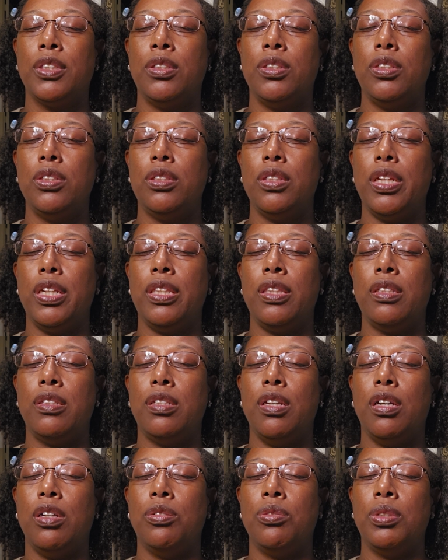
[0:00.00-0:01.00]
Just letting the
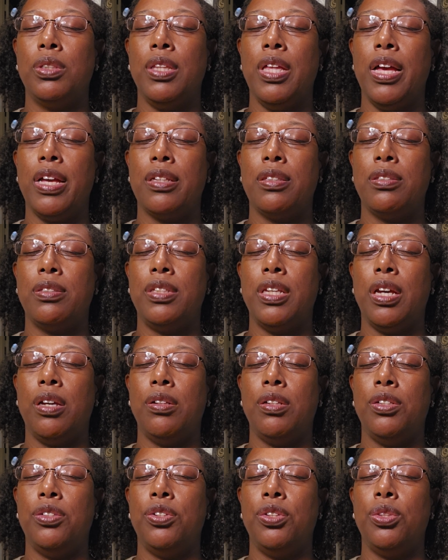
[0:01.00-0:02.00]
tongue relax down
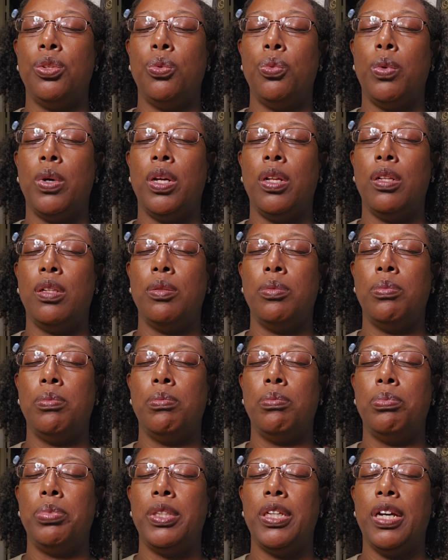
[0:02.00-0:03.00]
into the well
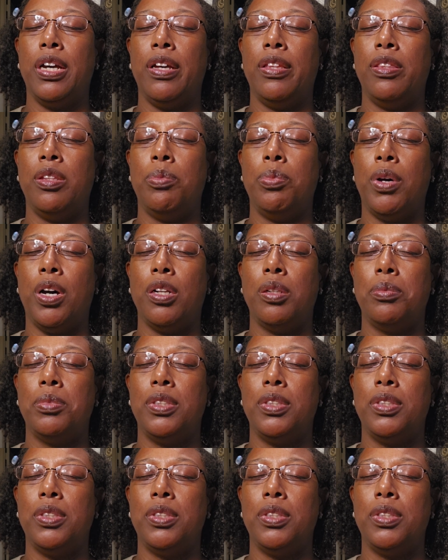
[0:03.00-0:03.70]
behind the bottom